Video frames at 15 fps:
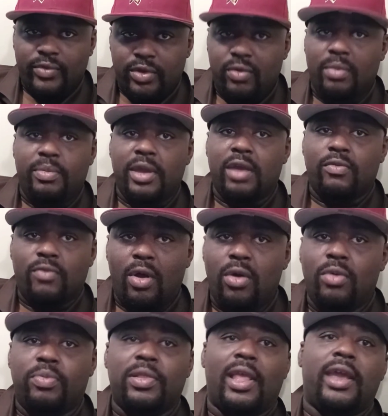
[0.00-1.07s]
you would be a
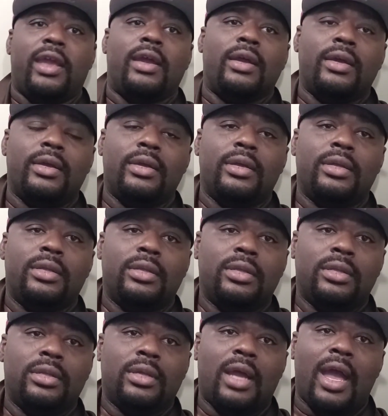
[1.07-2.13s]
role player.
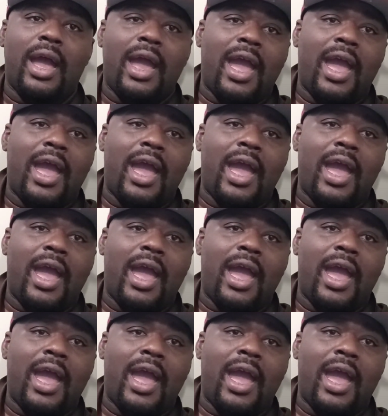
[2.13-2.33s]
A